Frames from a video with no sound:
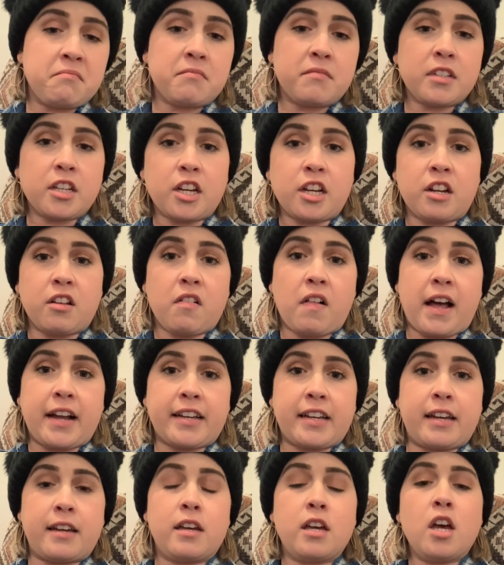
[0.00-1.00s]
Gonna
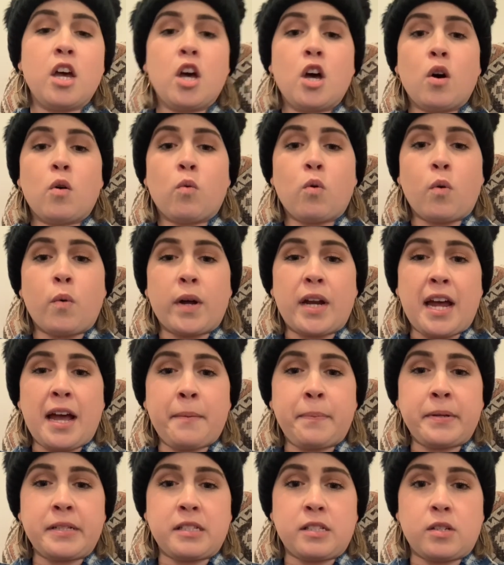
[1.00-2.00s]
like it. Well, what
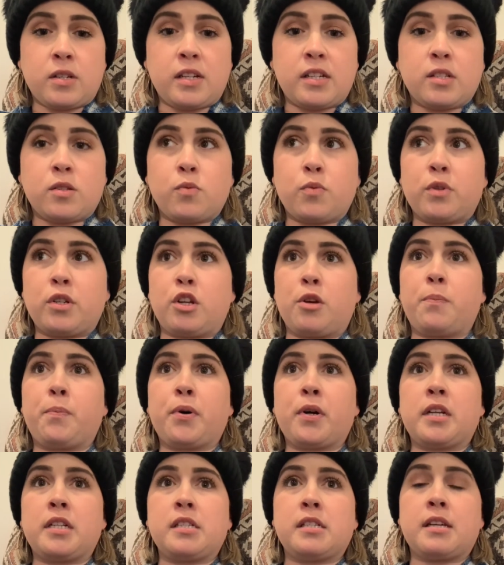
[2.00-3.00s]
happens is when you
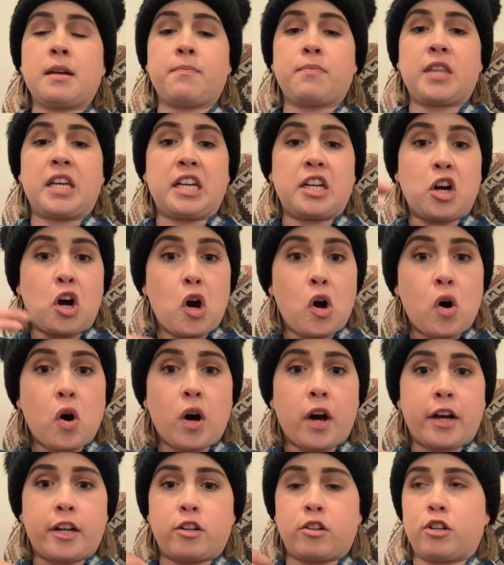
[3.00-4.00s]
put something
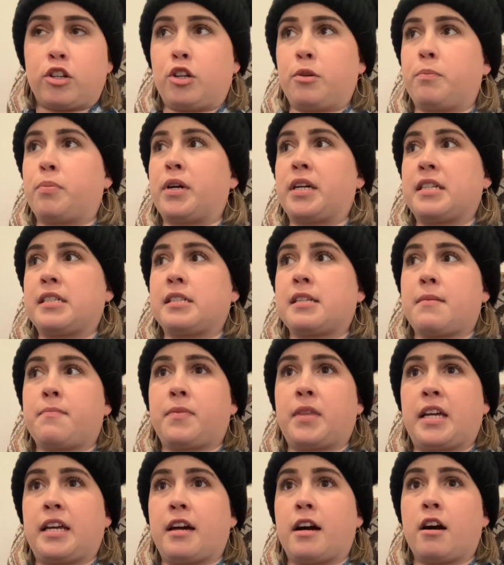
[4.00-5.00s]
on or you bring
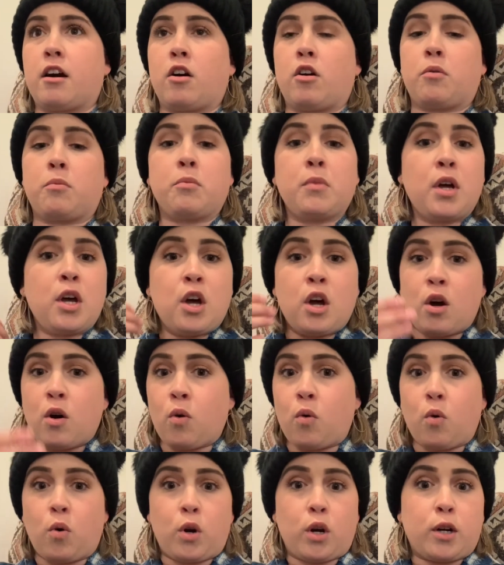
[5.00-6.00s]
something home,
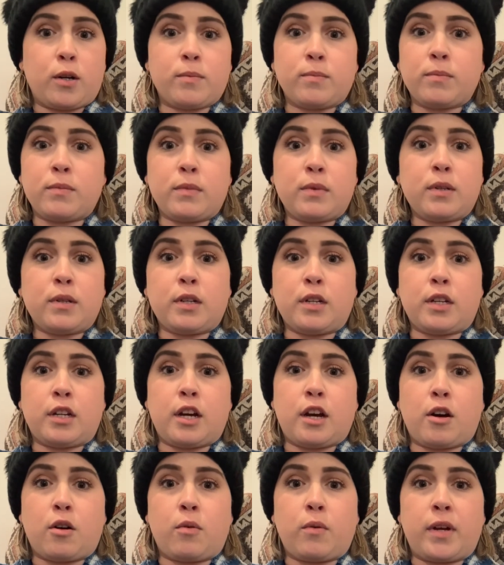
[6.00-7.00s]
or
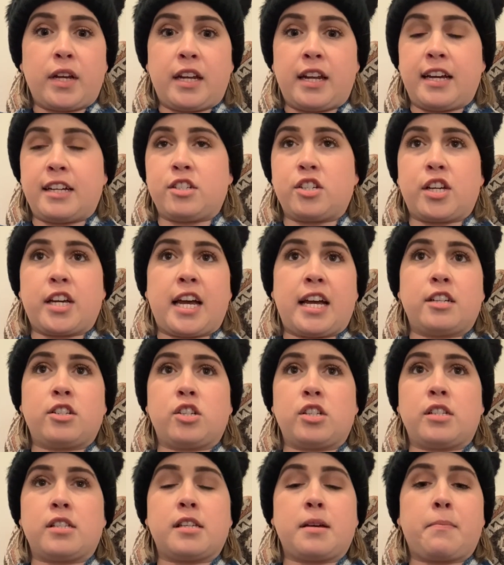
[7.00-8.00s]
in
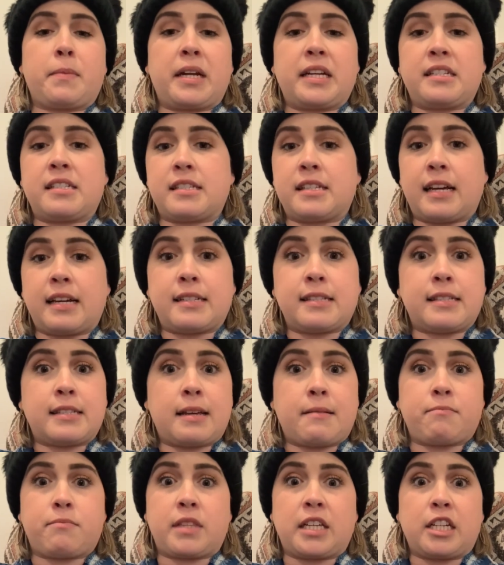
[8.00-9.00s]
education, somebody says
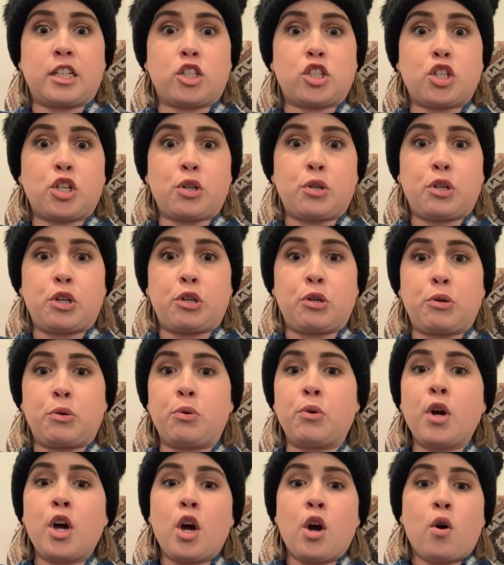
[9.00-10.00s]
something to
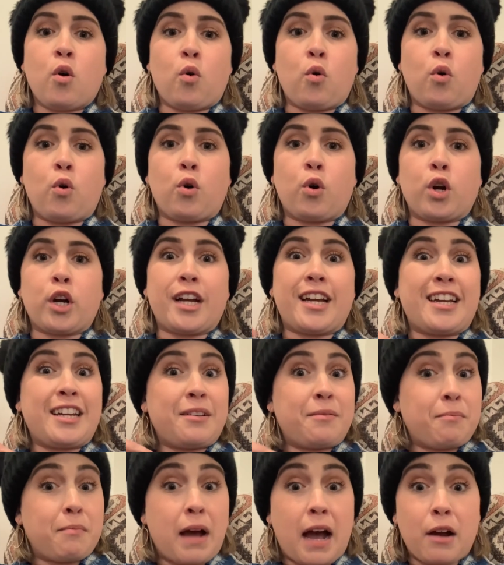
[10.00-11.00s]
you, or
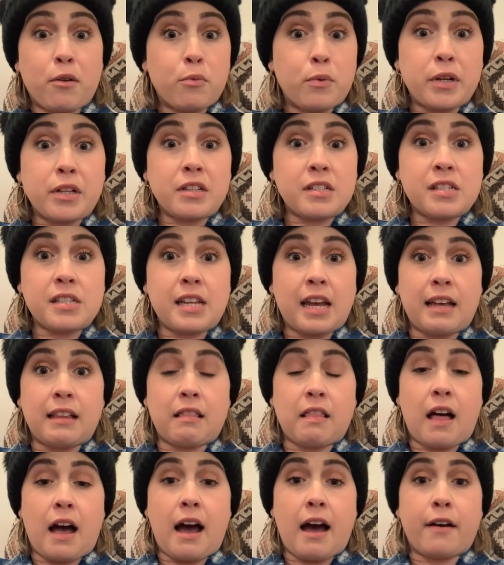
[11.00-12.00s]
in my real estate
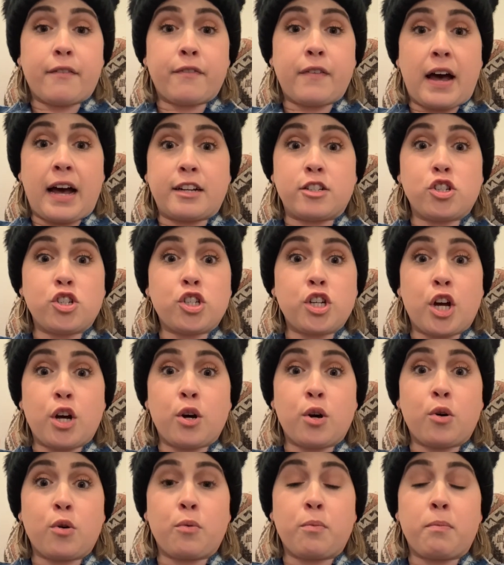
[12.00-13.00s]
life, I
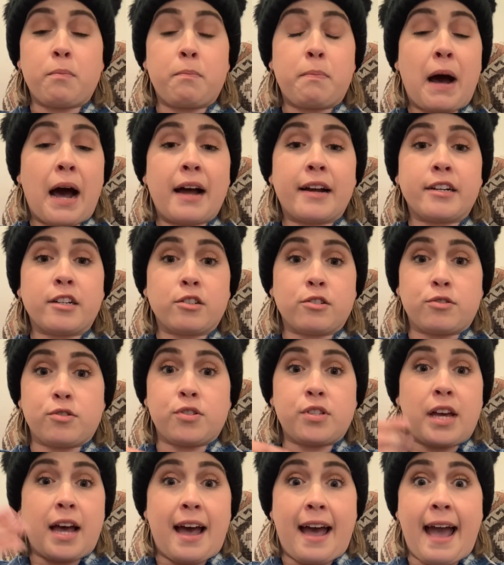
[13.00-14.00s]
show
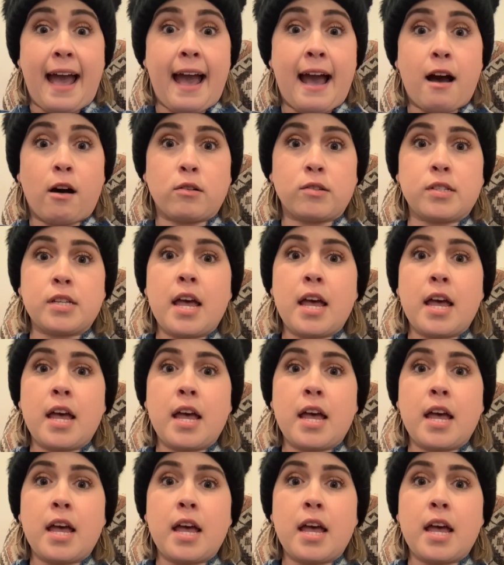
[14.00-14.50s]
buyers a house,